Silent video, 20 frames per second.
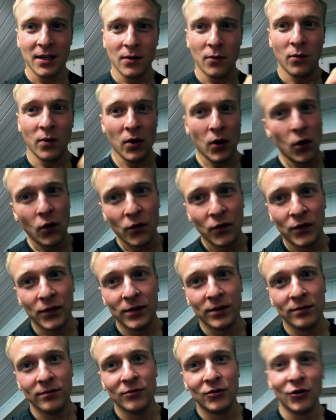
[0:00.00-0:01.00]
we
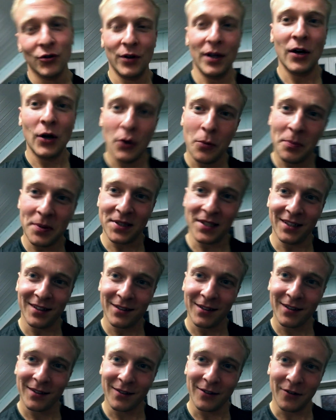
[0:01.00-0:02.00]
often do the
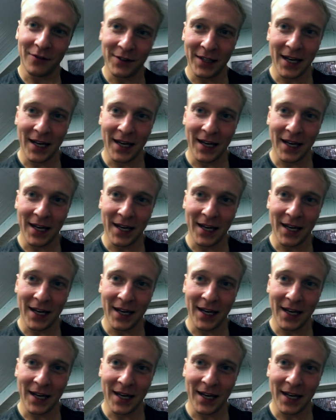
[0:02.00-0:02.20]
opposite of